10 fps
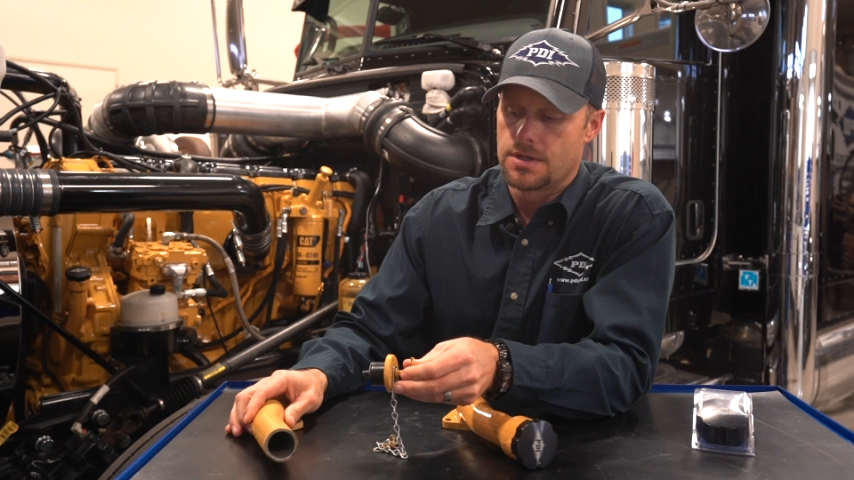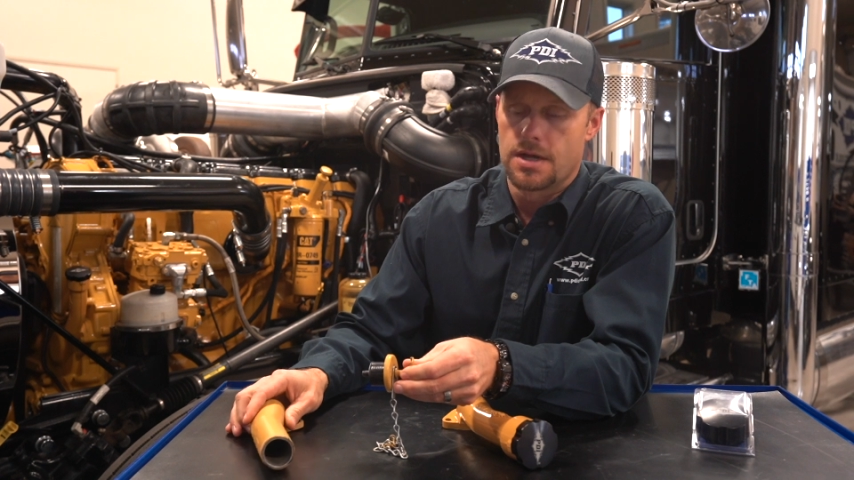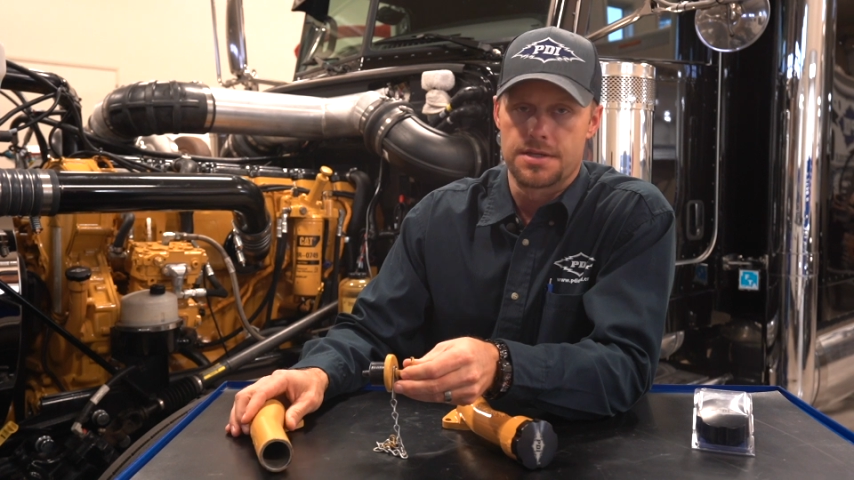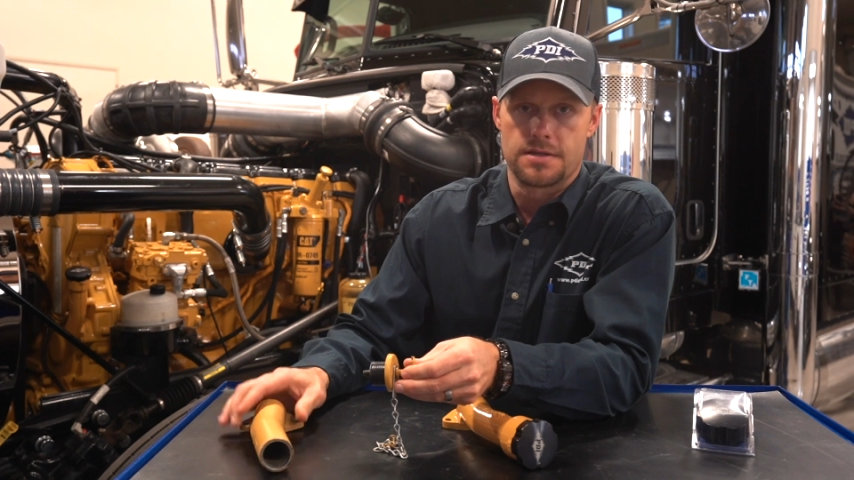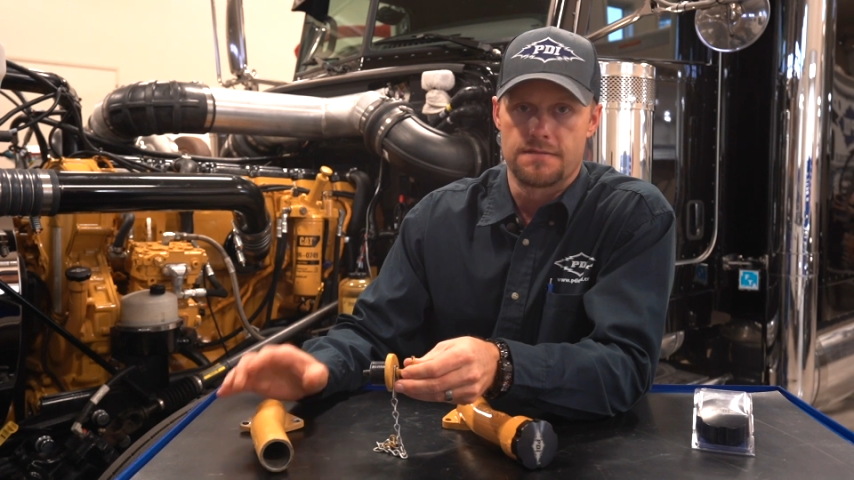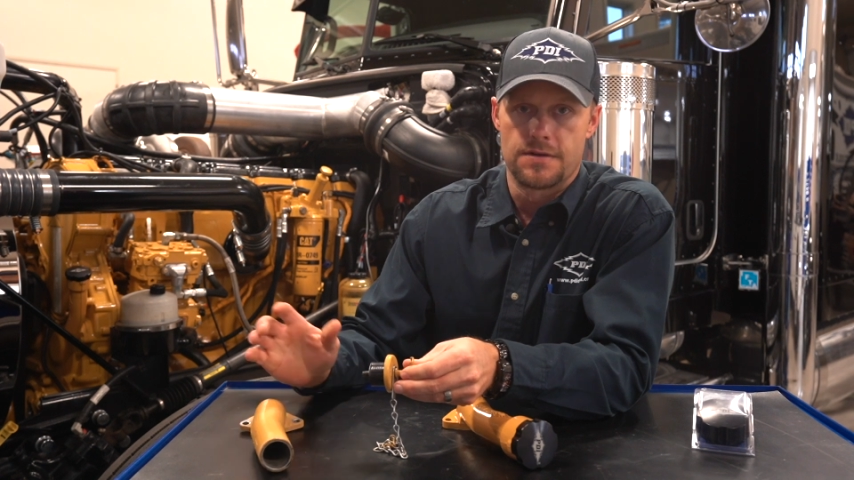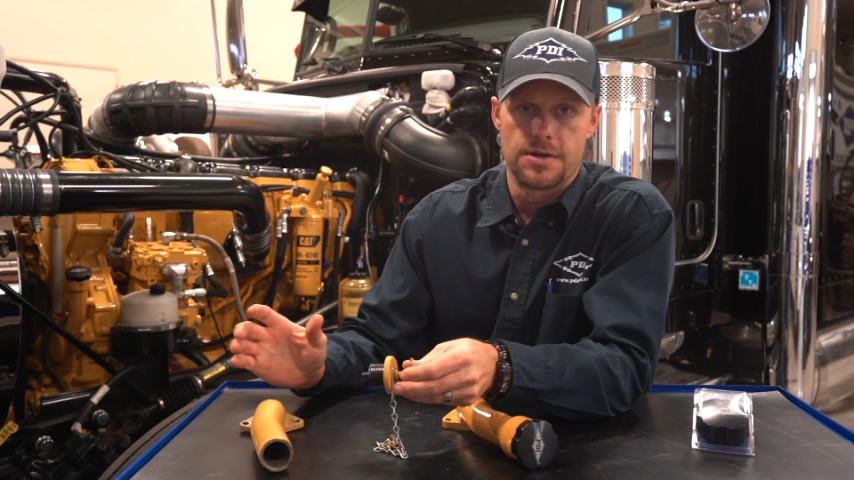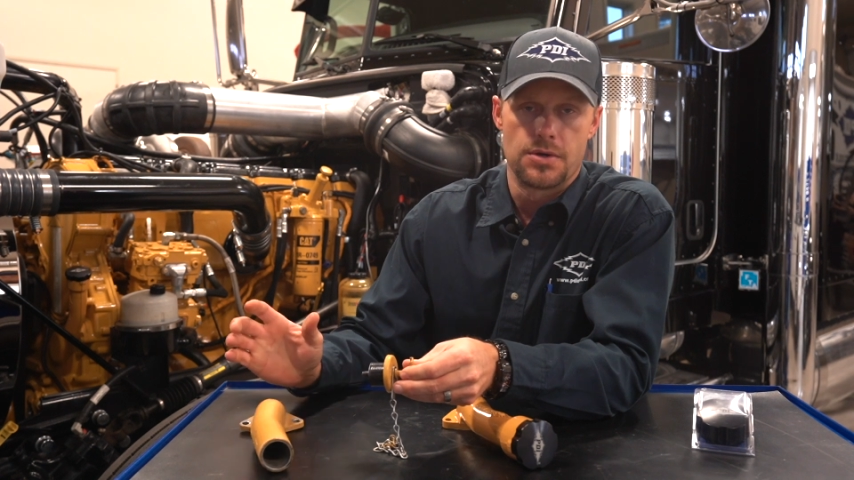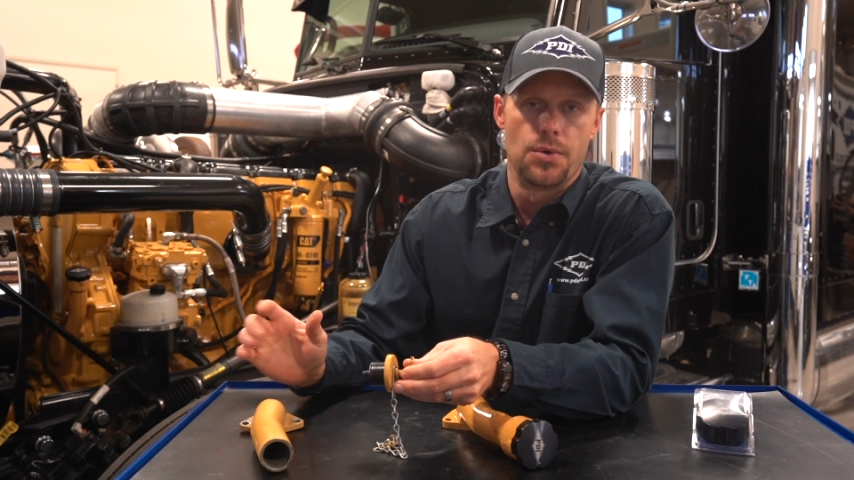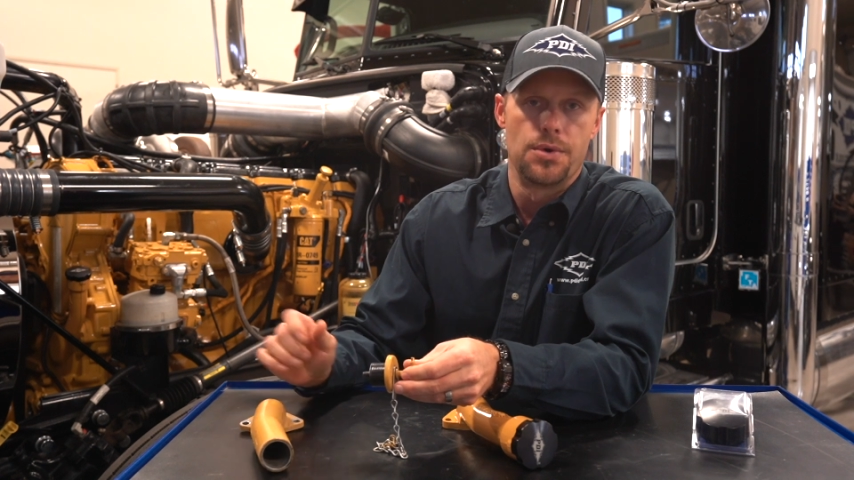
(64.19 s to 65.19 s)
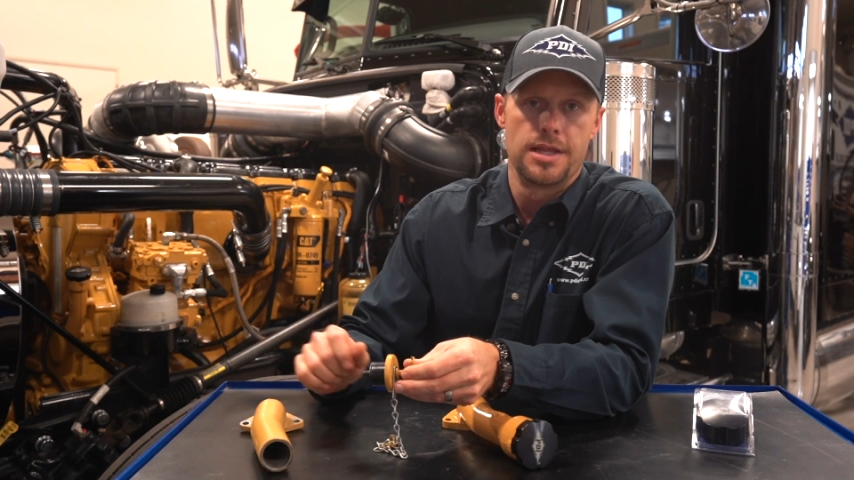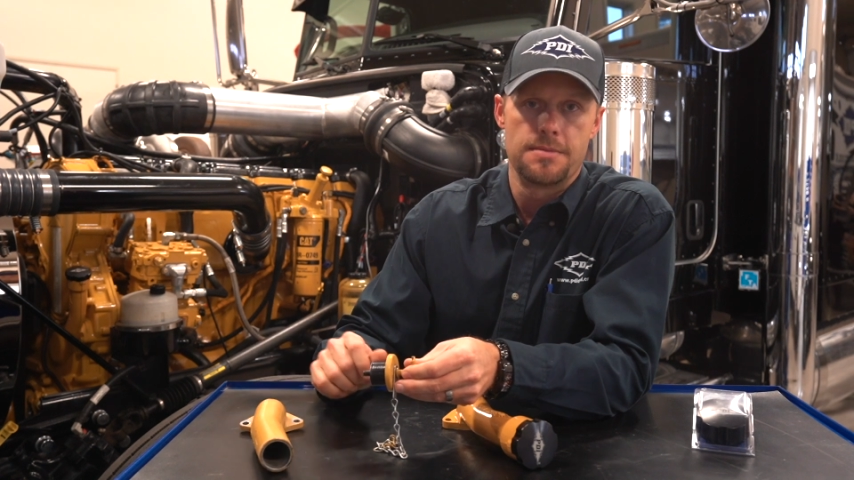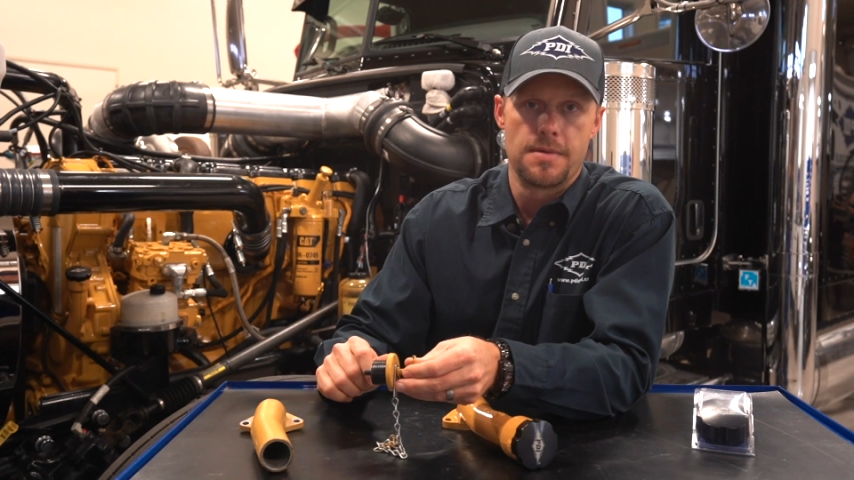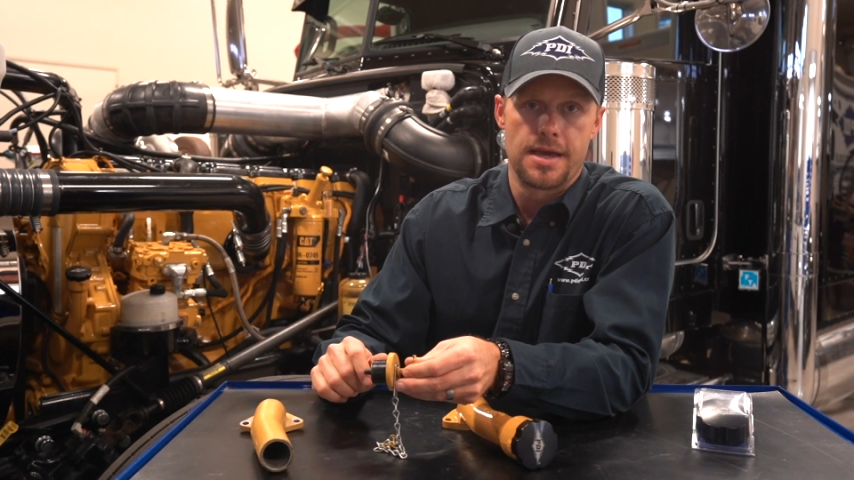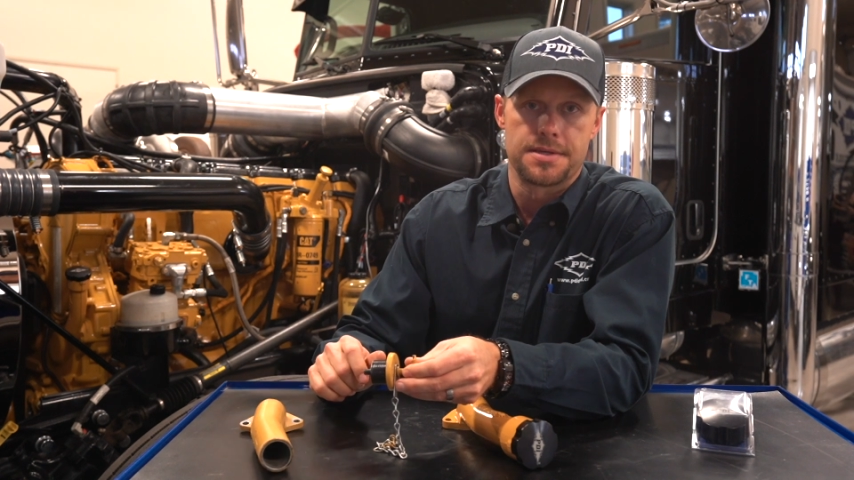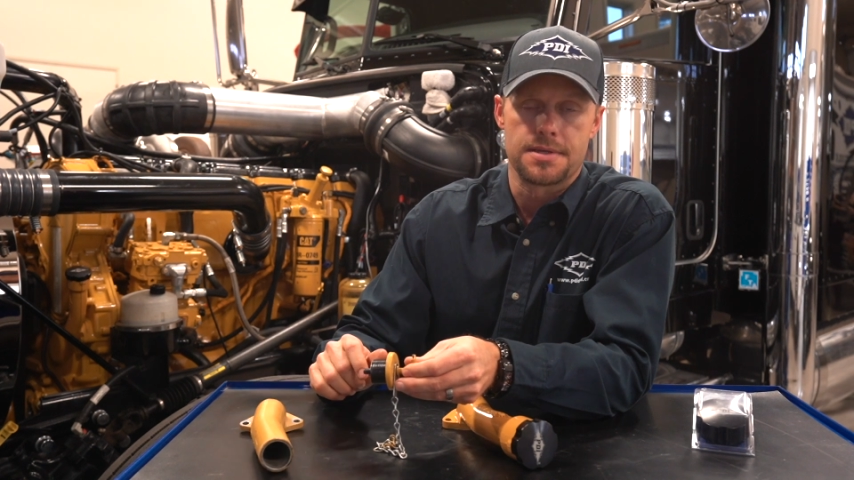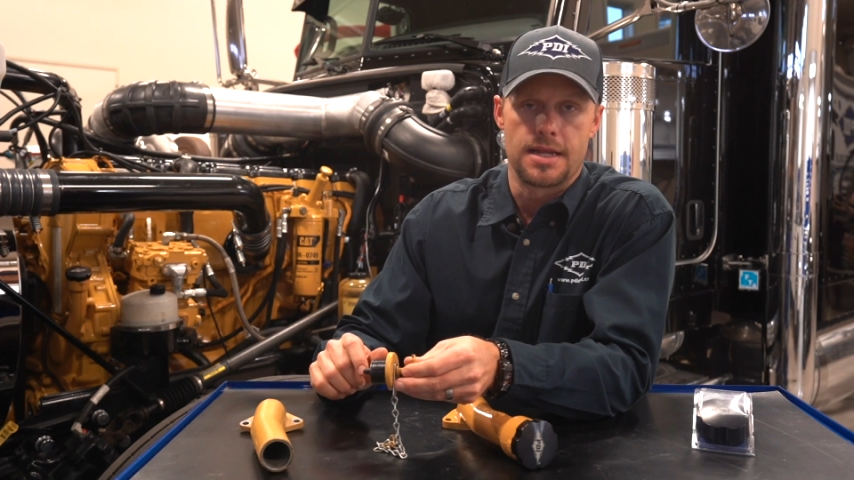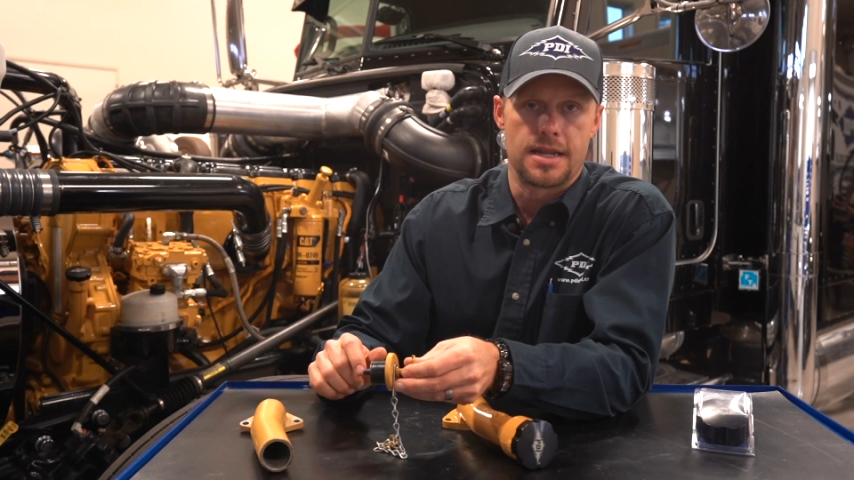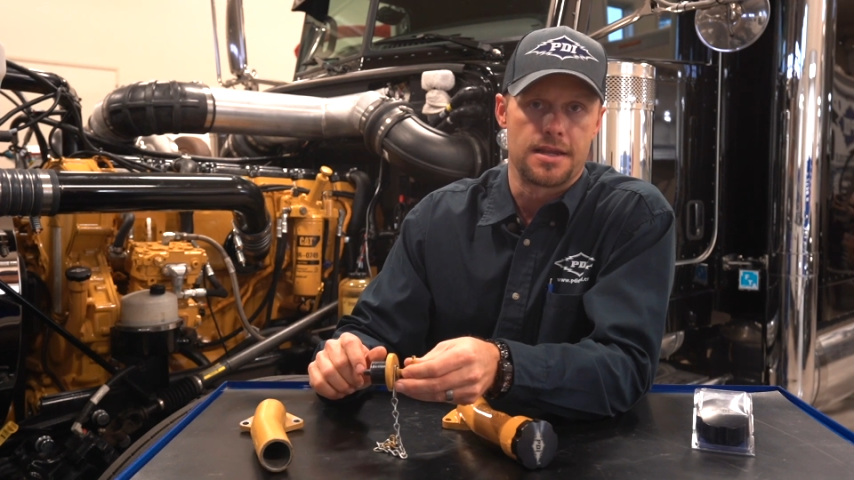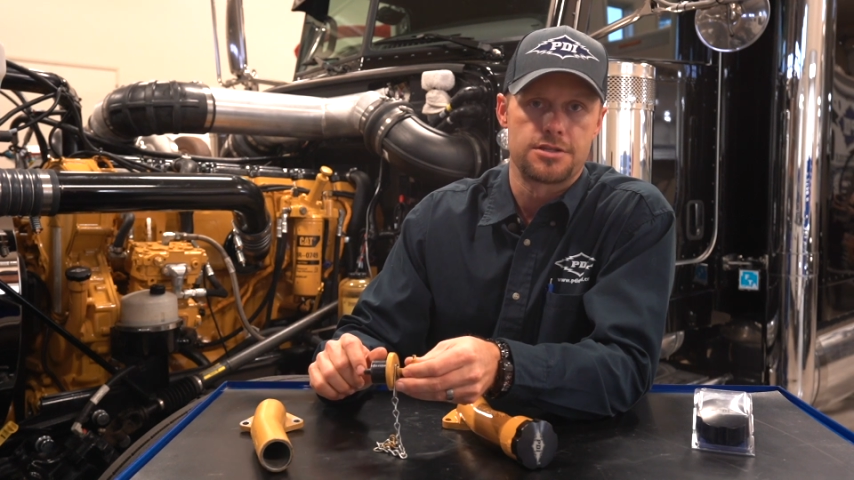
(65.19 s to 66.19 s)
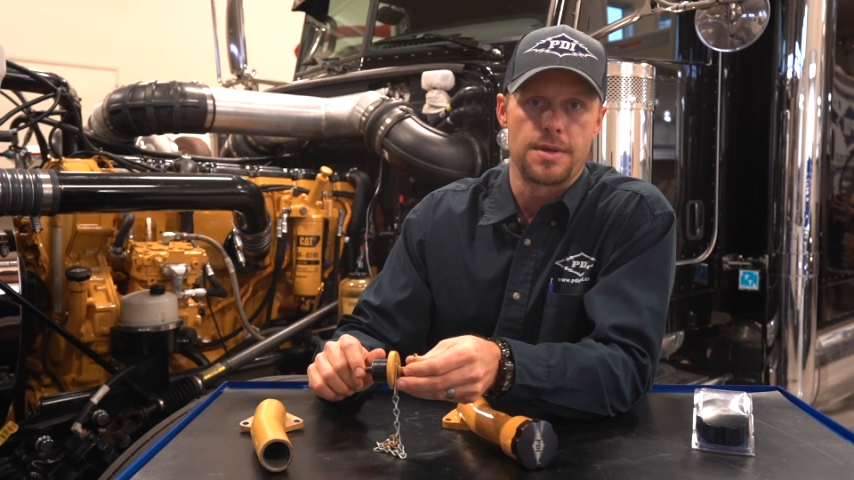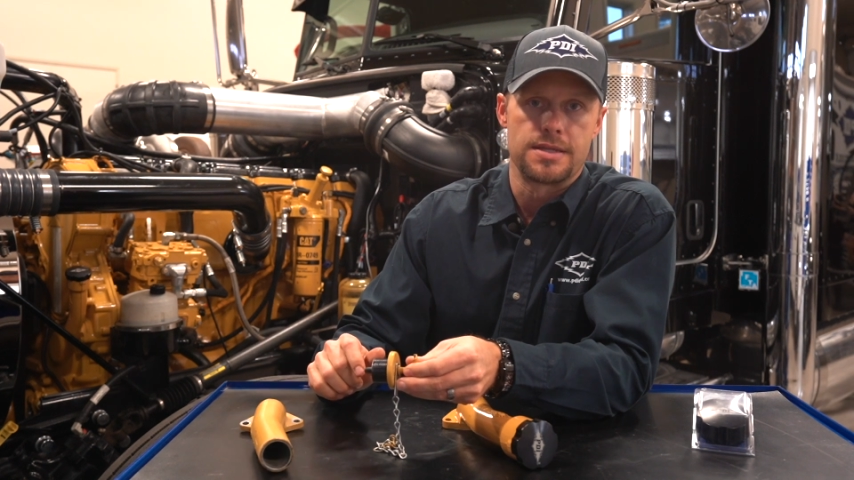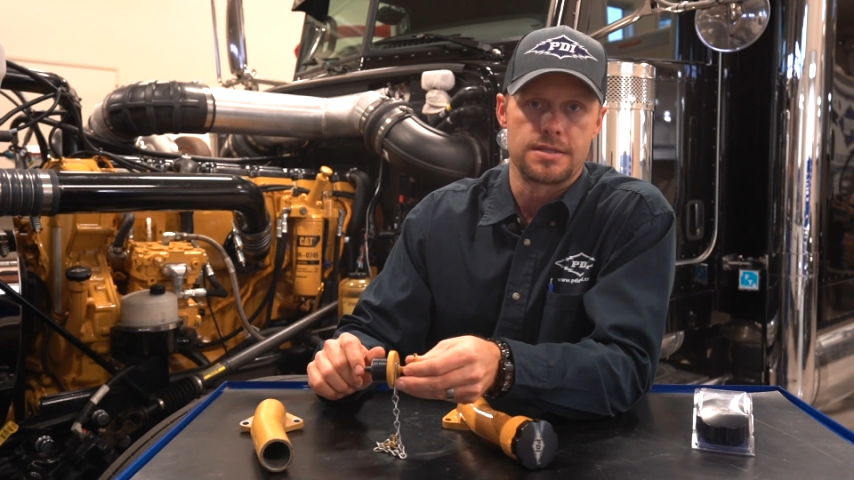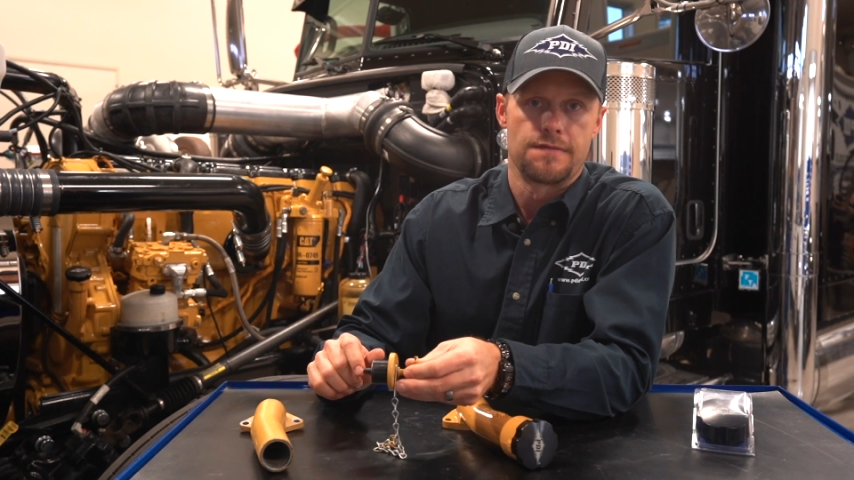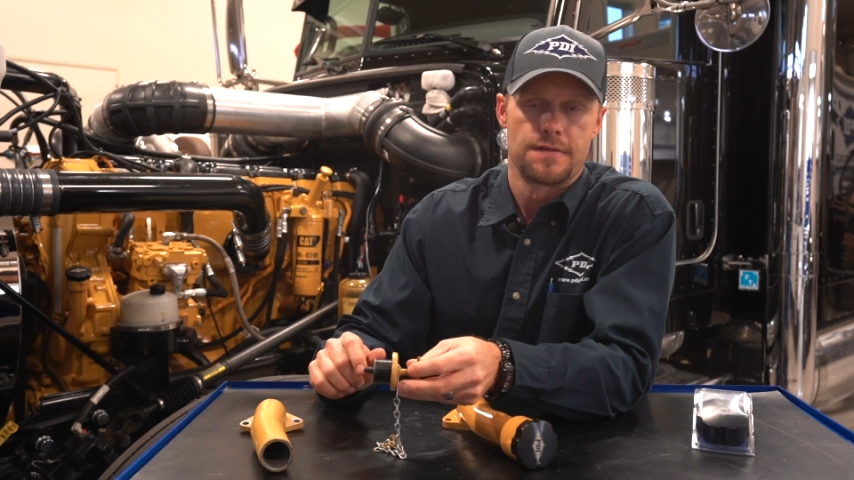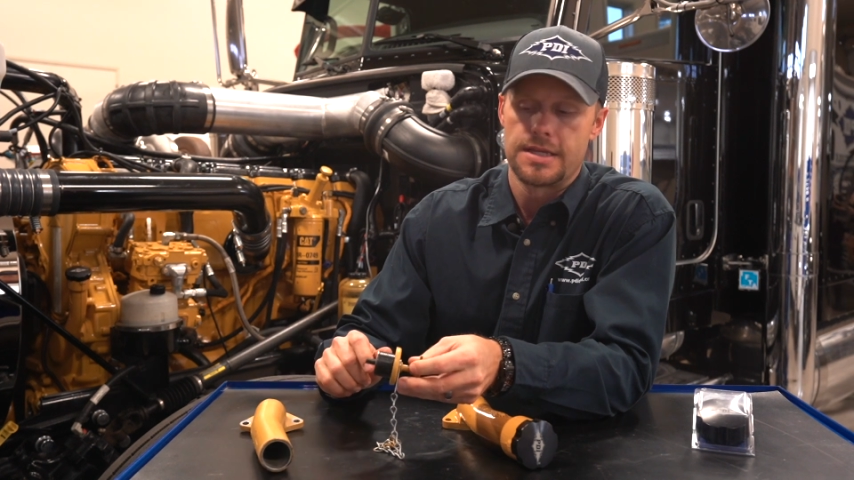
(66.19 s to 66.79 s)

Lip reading: causing a very oily mess and an expensive